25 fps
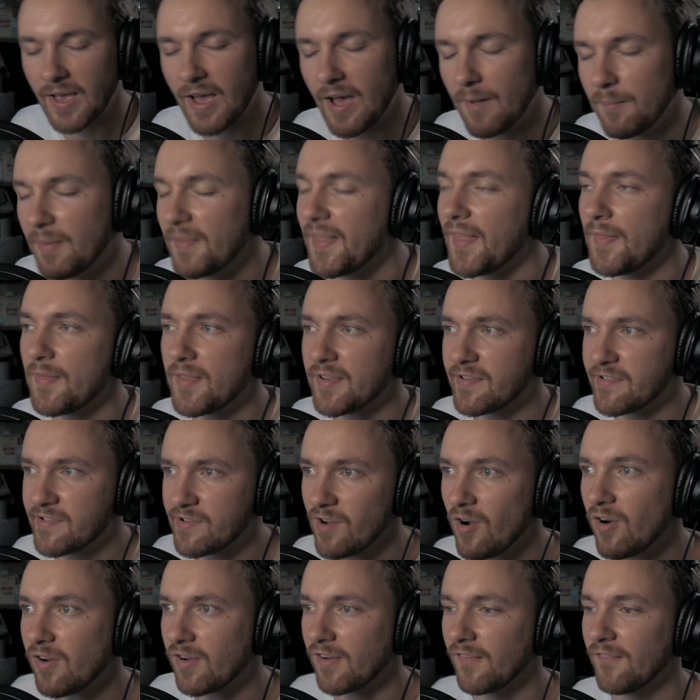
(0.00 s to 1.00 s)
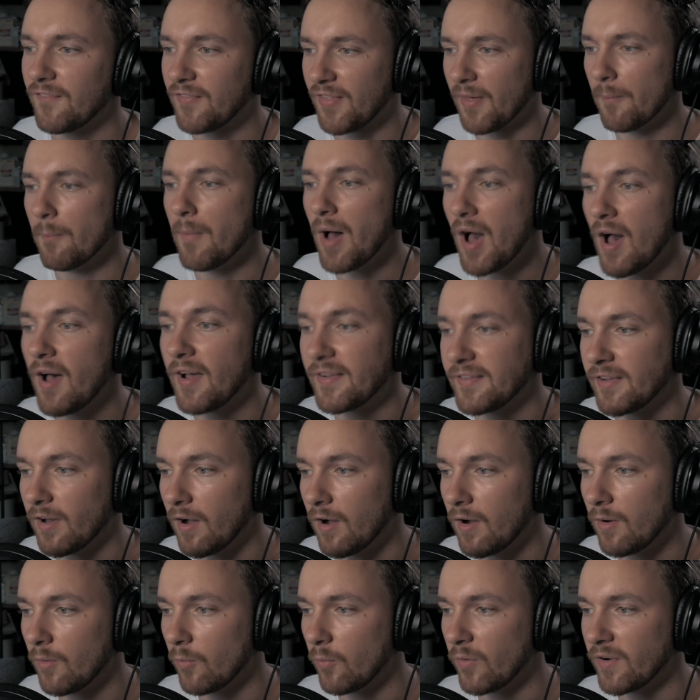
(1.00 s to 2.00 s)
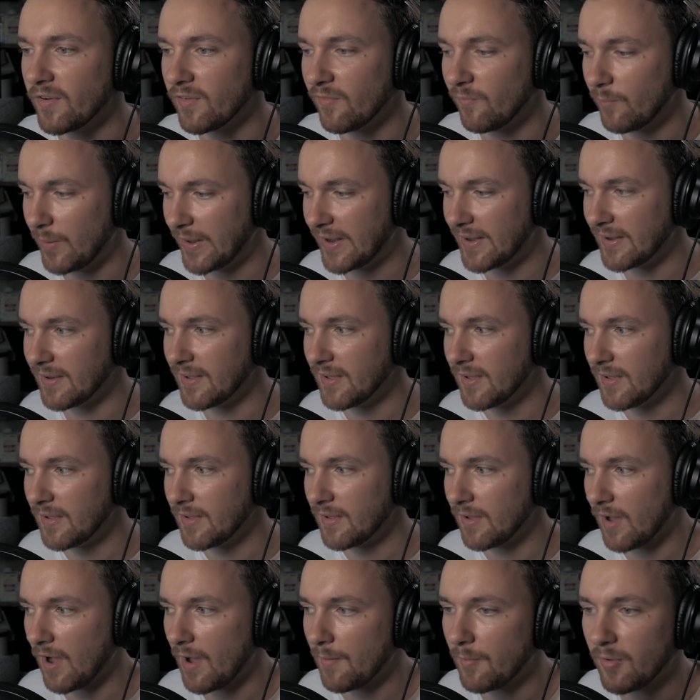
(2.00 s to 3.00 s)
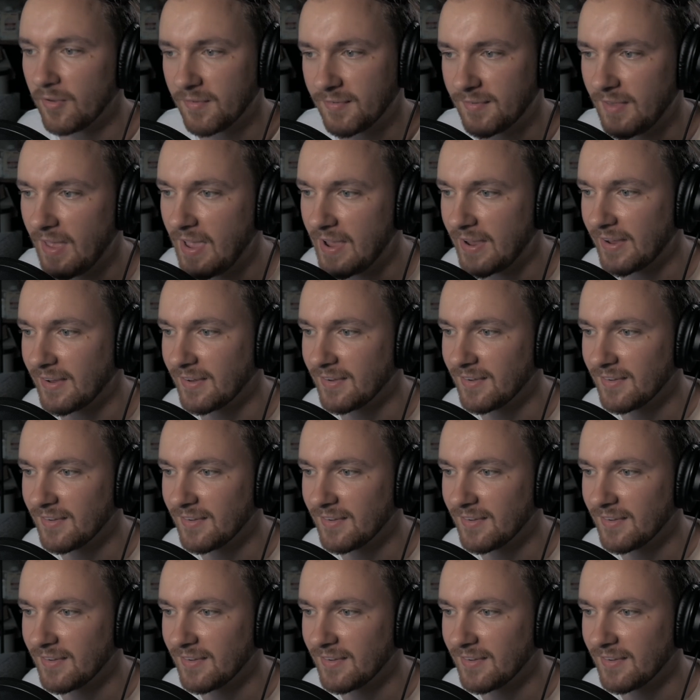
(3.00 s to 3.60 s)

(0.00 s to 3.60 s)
but then the shock of the murder would have been, I'm not saying